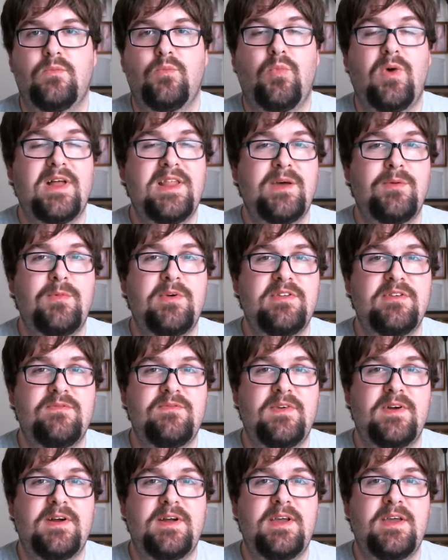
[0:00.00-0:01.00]
While I wasn't
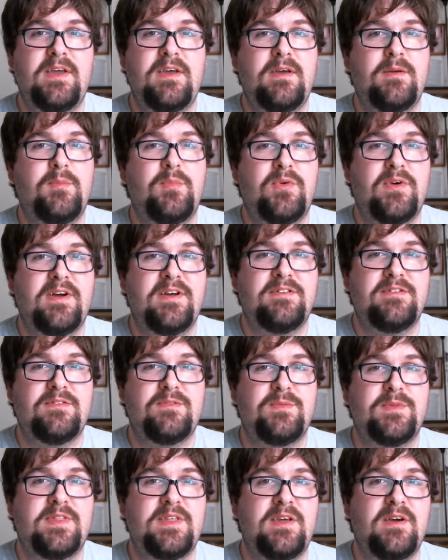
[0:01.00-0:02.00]
very
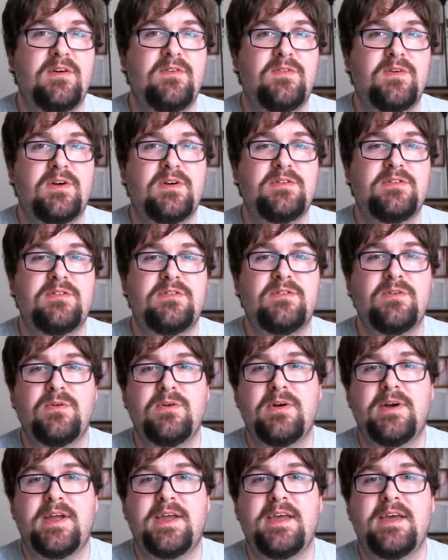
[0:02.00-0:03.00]
impressed with the overall
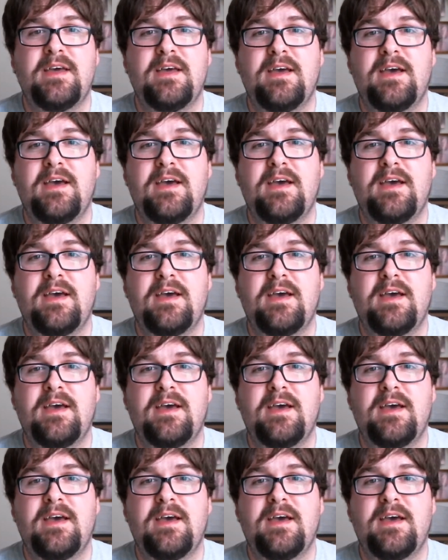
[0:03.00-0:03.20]
story,